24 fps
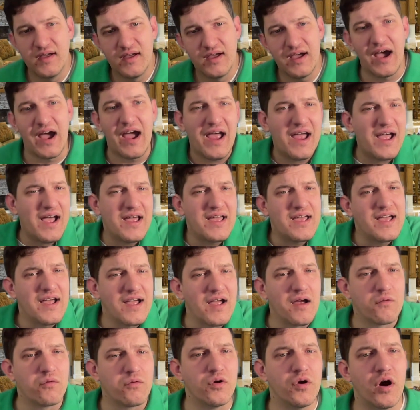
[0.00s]

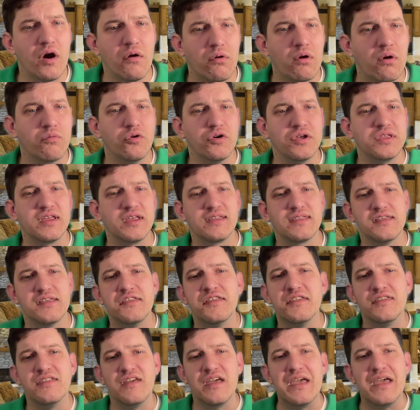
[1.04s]
I really think that
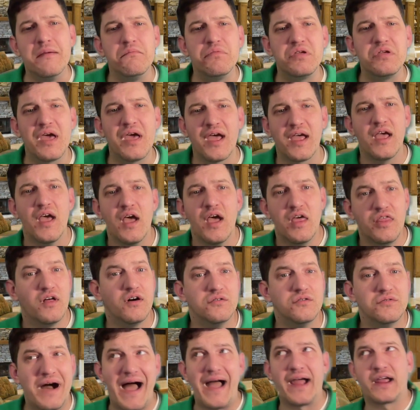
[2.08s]
the NBA, the
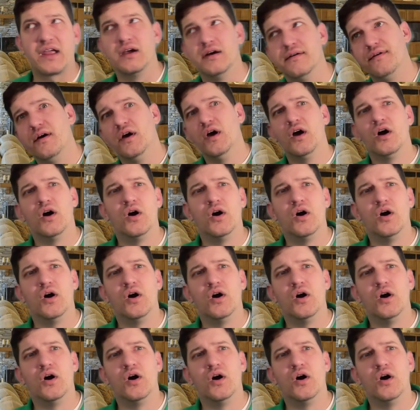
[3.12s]
lack of,